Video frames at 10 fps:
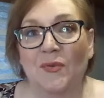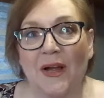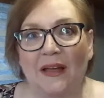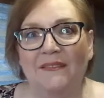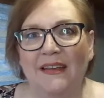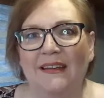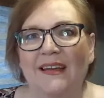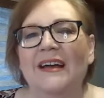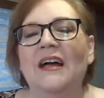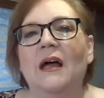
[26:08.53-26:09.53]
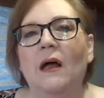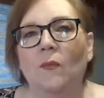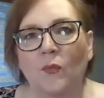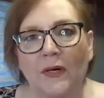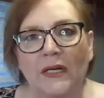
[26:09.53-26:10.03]
driving
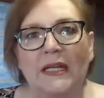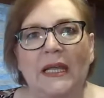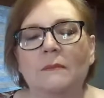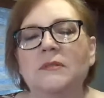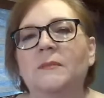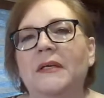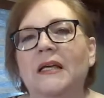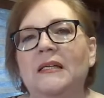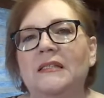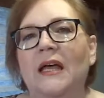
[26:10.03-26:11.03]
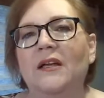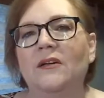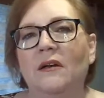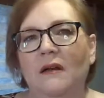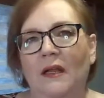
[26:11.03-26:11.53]
really helps because that
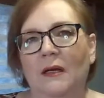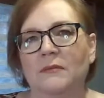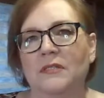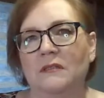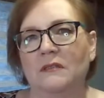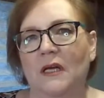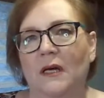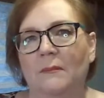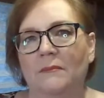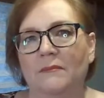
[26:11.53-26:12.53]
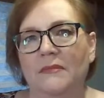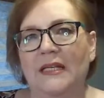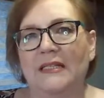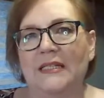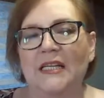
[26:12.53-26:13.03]
helps um,
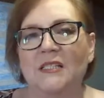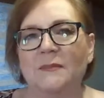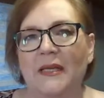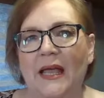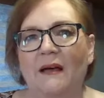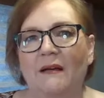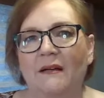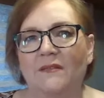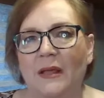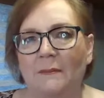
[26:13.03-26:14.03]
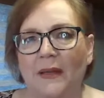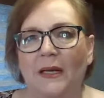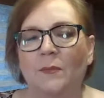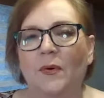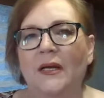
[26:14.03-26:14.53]
that takes me out of that
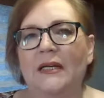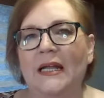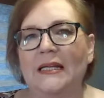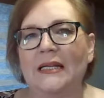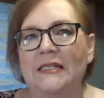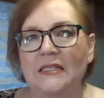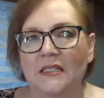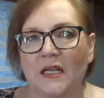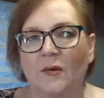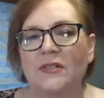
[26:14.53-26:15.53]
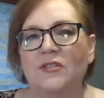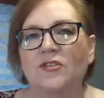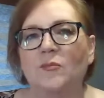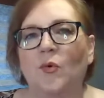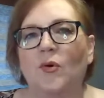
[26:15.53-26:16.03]
beta brain and i tend to go
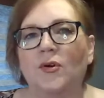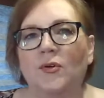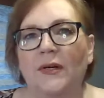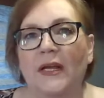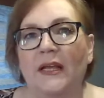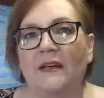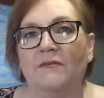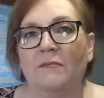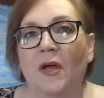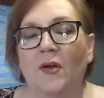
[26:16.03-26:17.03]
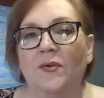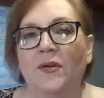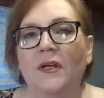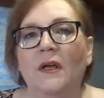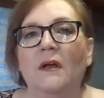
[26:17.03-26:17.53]
into a more creative mode
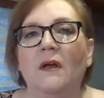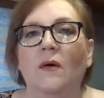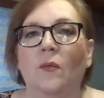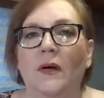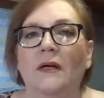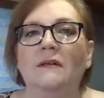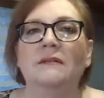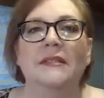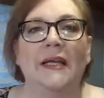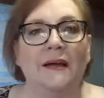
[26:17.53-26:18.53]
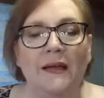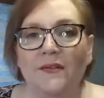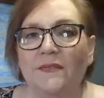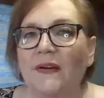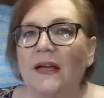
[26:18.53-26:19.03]
well now i
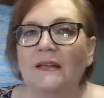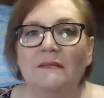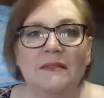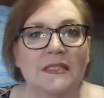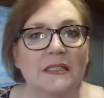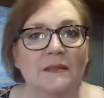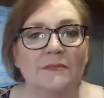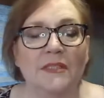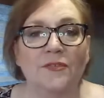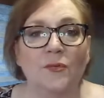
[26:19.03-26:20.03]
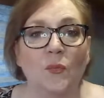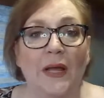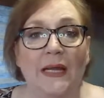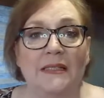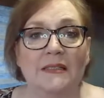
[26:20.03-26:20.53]
have to find some different
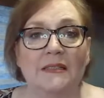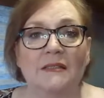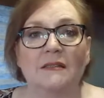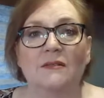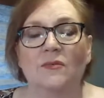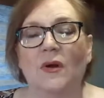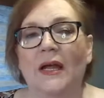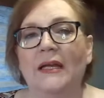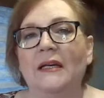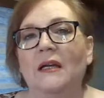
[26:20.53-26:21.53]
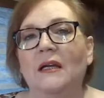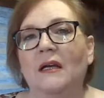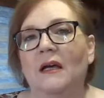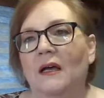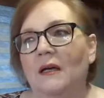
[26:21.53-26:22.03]
ways right
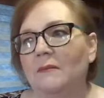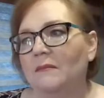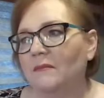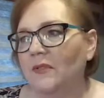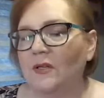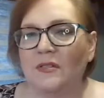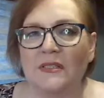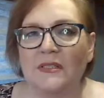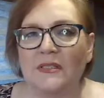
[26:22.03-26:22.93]
um, those